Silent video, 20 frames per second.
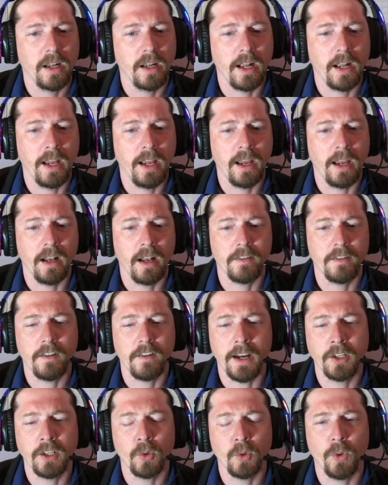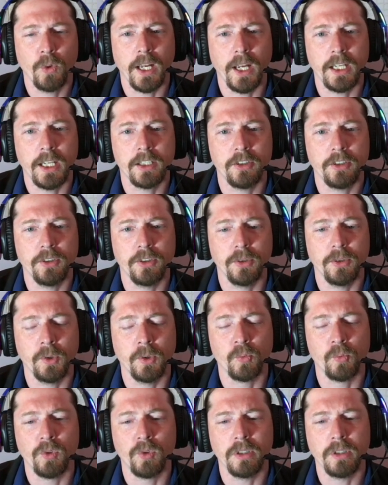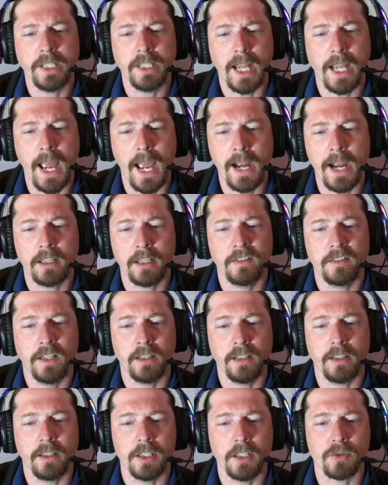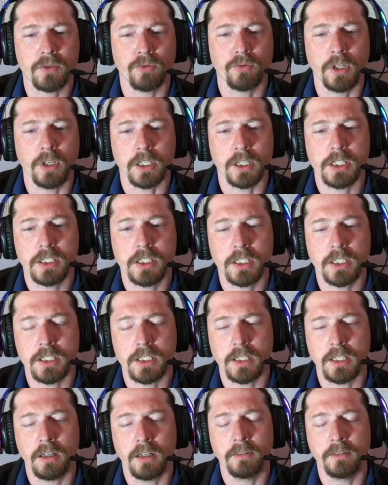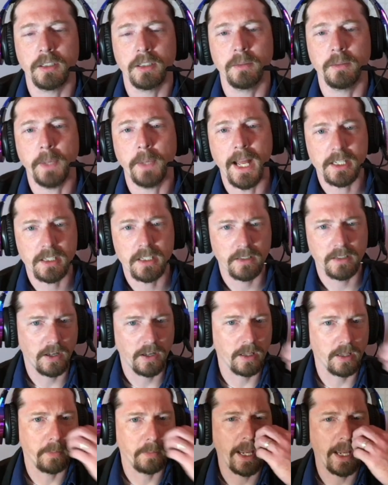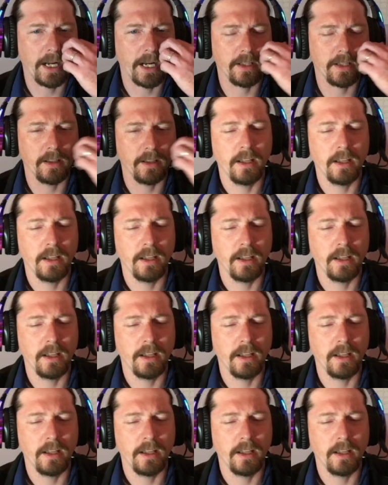And find a way to really activate these rooks because they're a little passive on the back.